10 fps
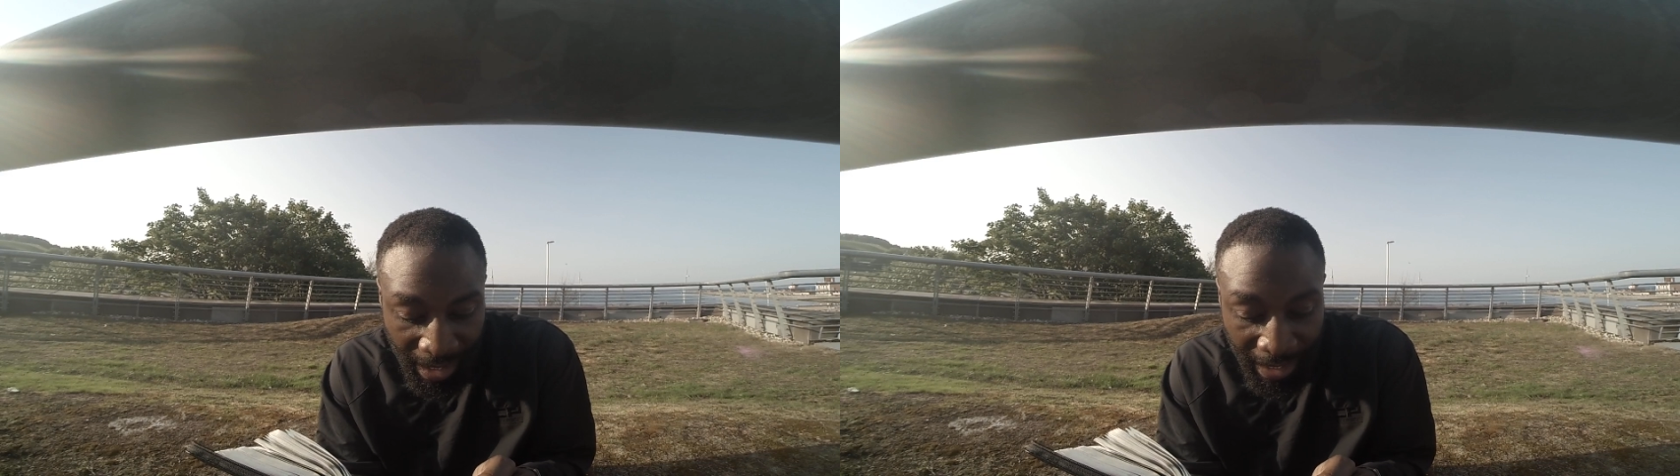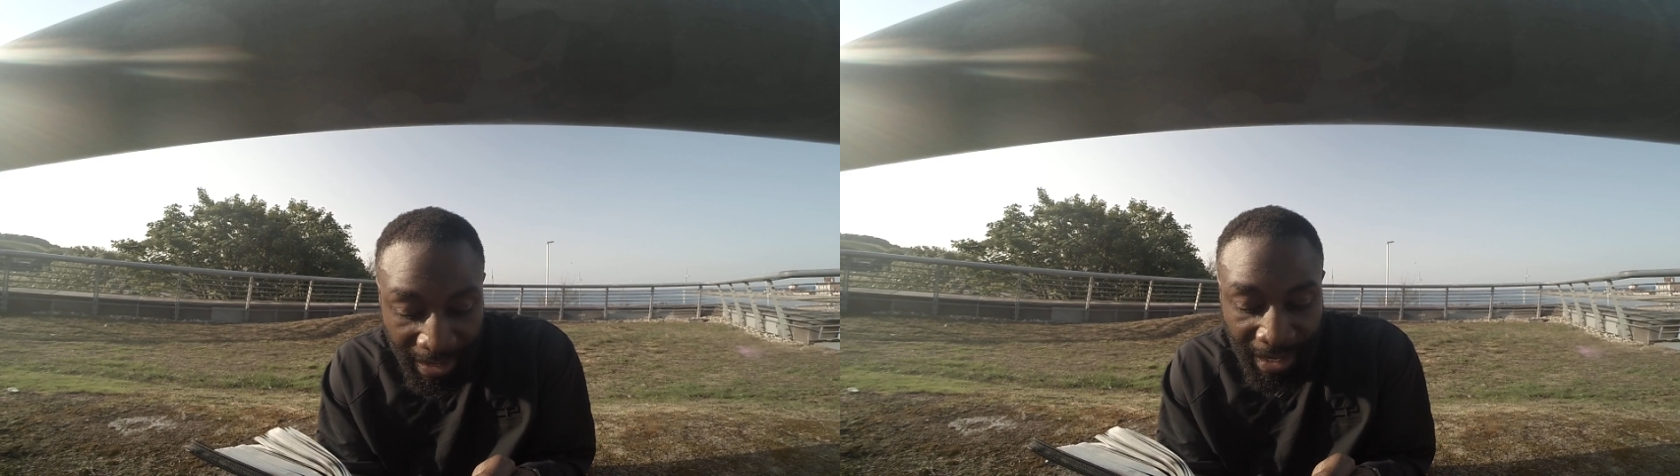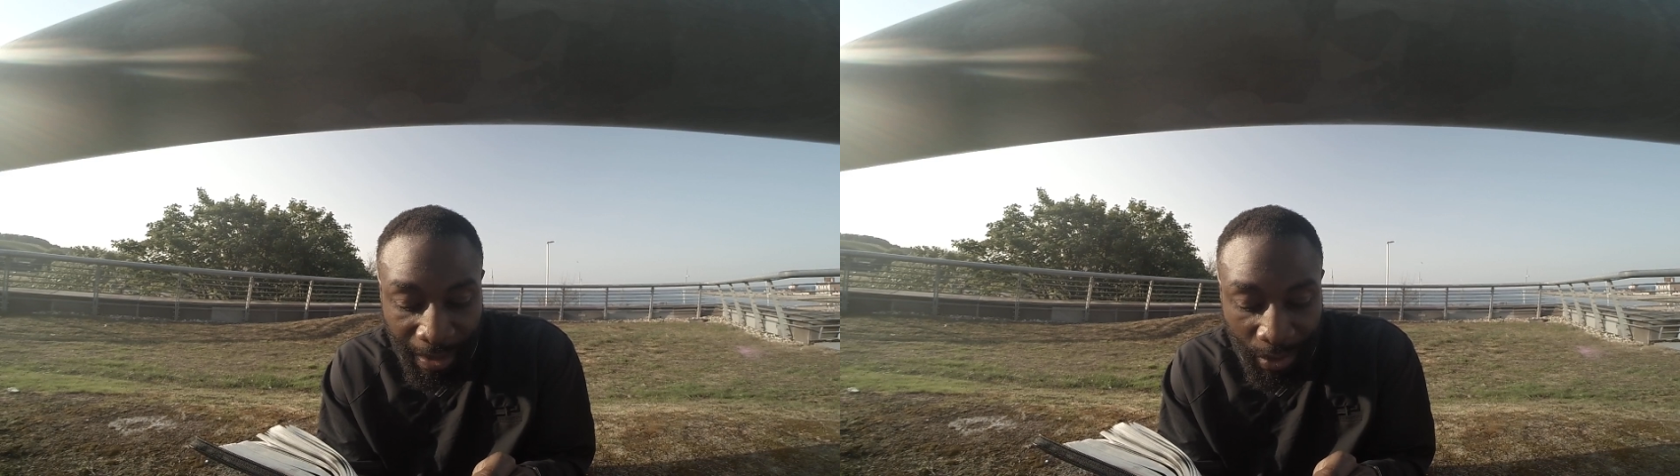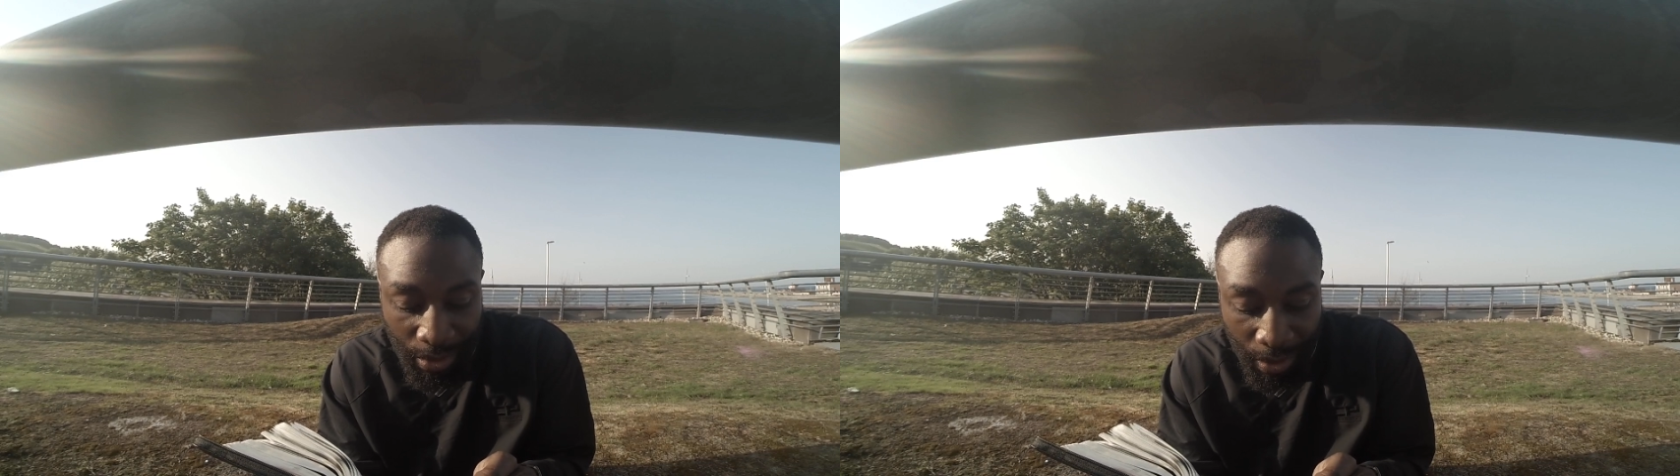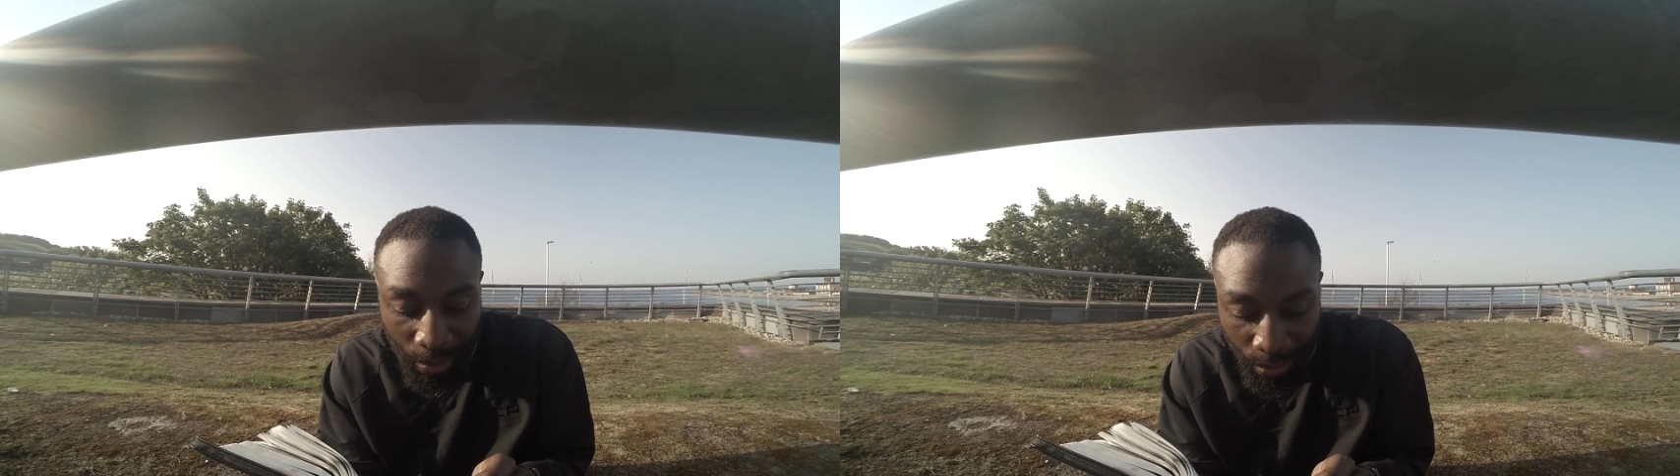And Samuel
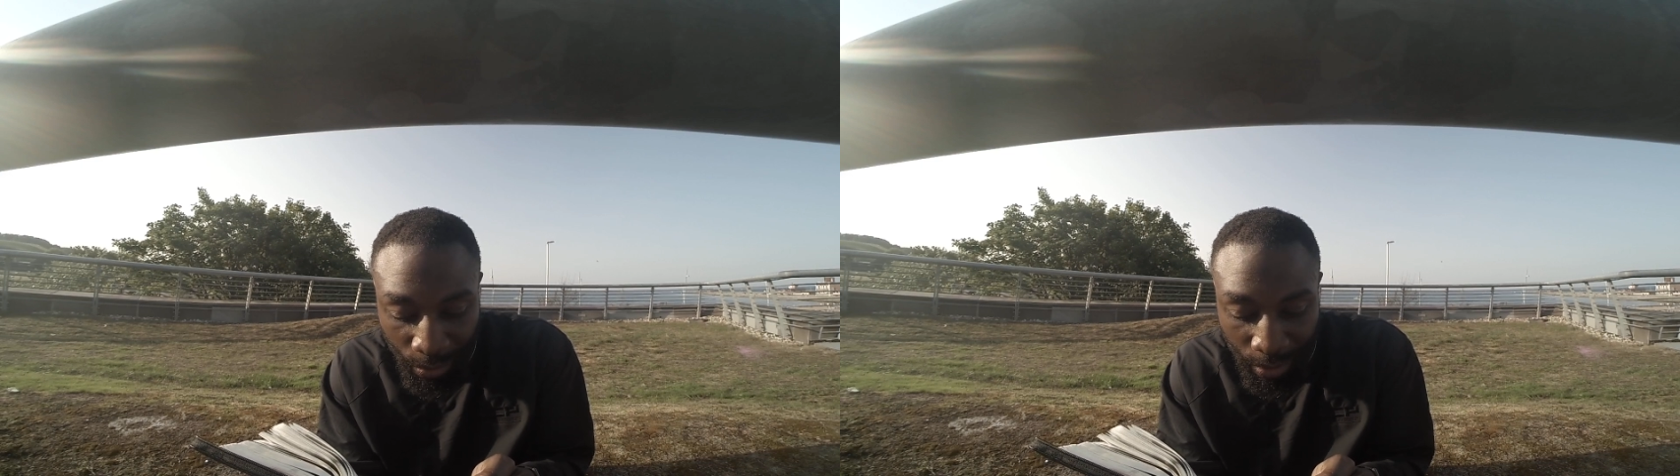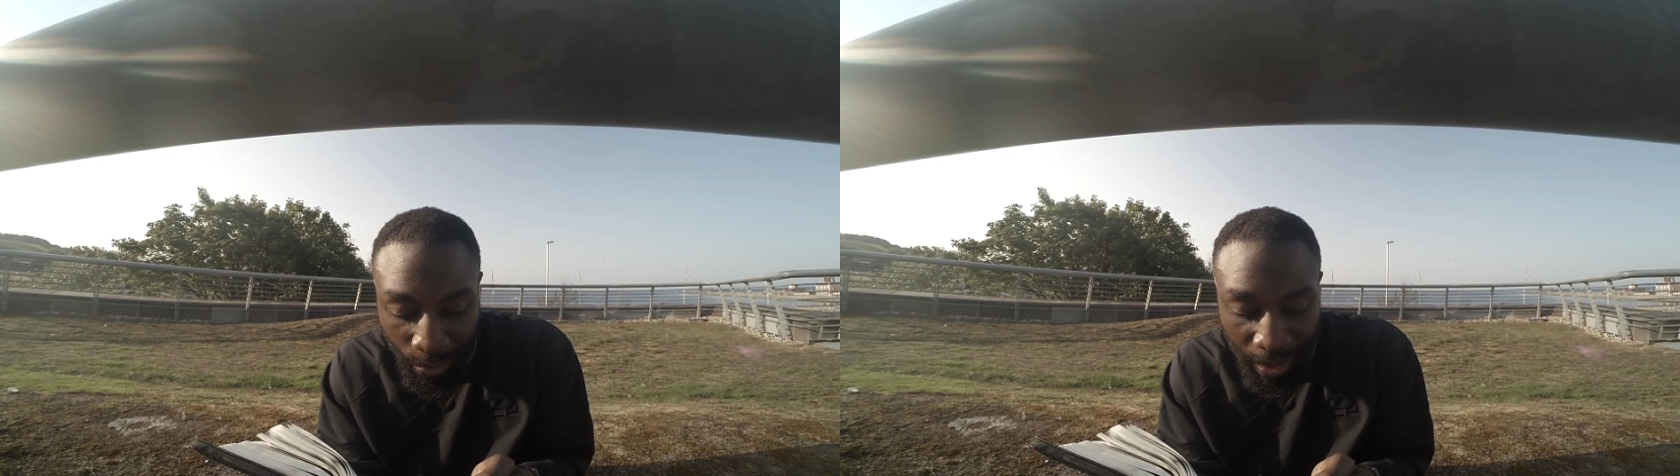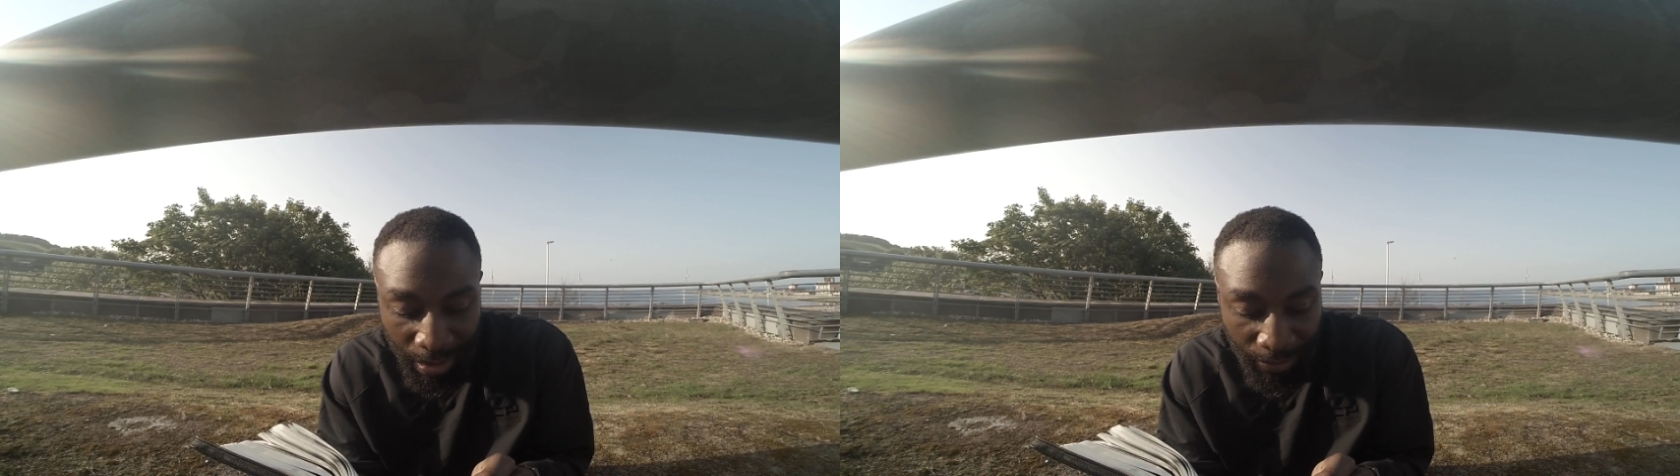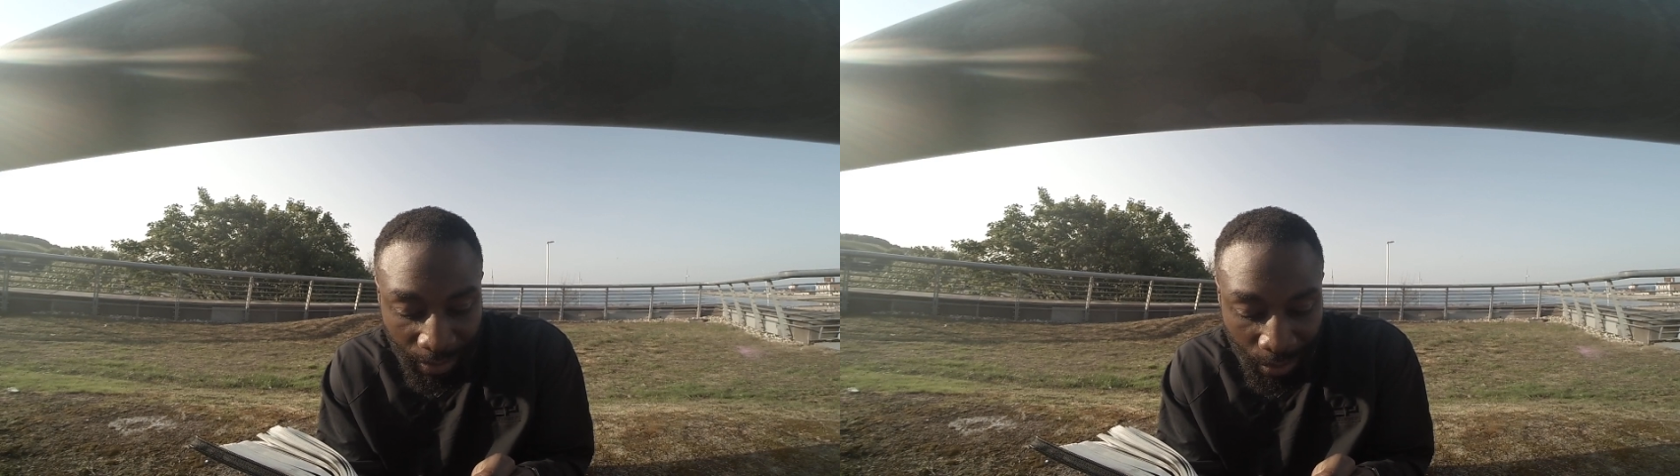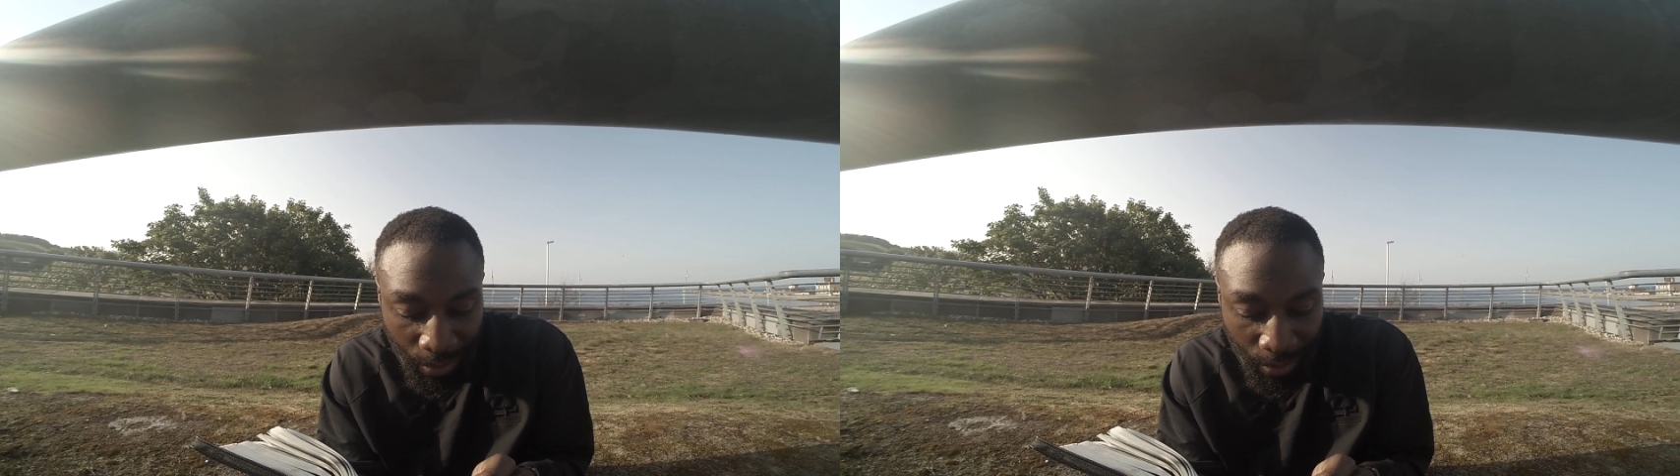told all the words of the